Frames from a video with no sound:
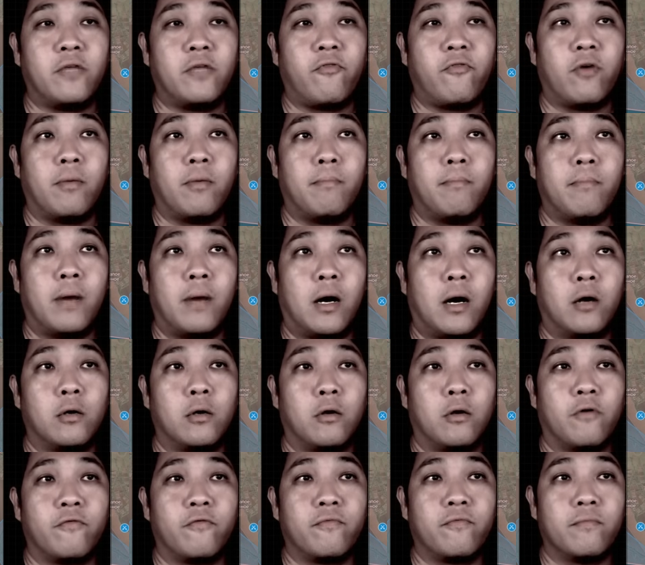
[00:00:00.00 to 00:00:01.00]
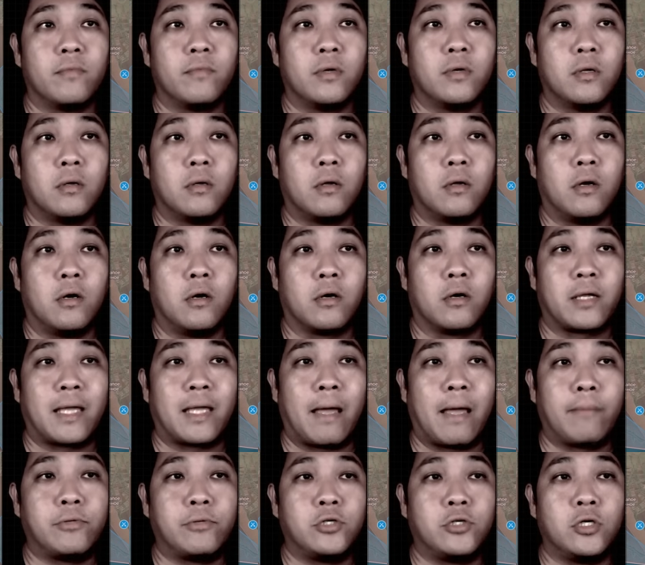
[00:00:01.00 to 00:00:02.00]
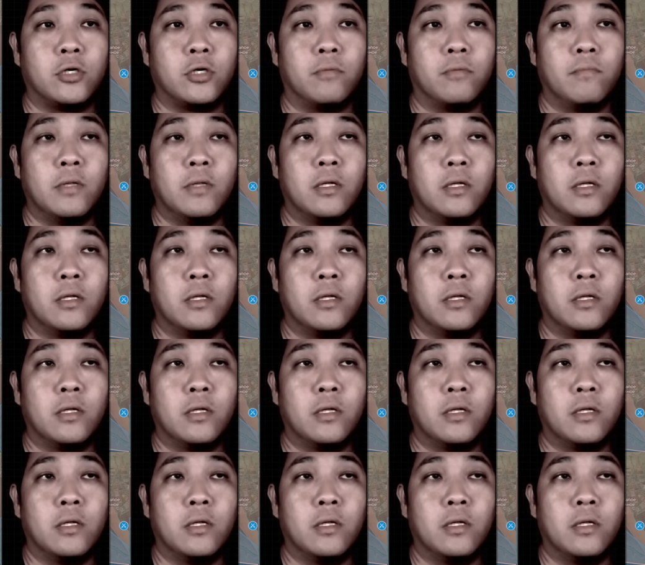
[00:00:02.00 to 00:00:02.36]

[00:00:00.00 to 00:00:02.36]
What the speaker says: amount of capture.